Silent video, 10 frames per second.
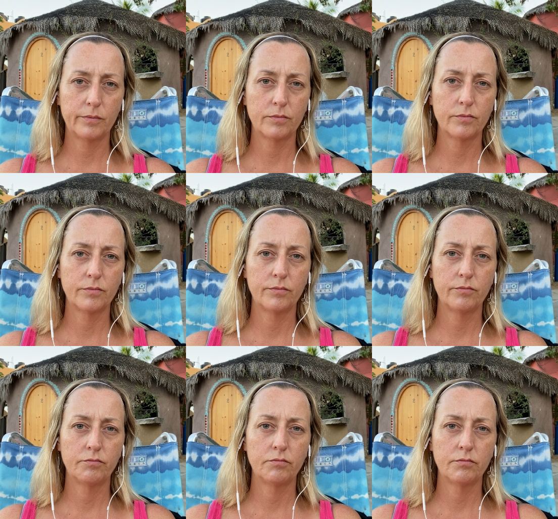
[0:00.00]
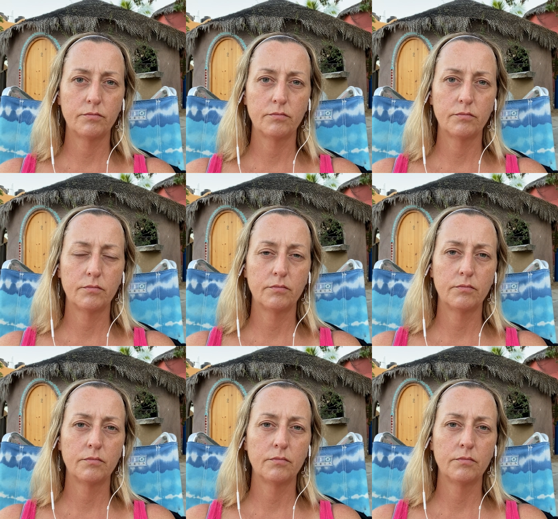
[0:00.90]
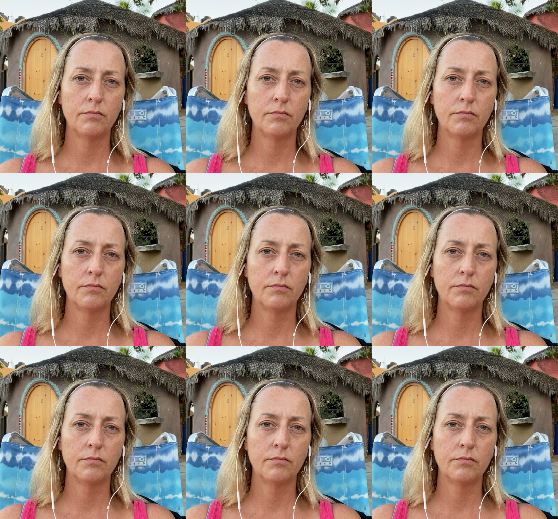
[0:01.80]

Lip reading: Nobody speaks.